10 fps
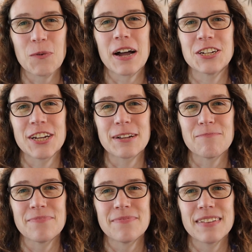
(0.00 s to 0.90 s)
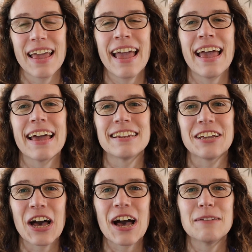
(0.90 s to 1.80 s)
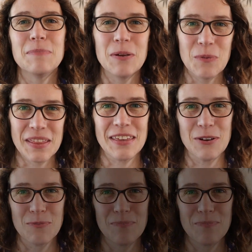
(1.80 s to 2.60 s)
watching, and God be with you.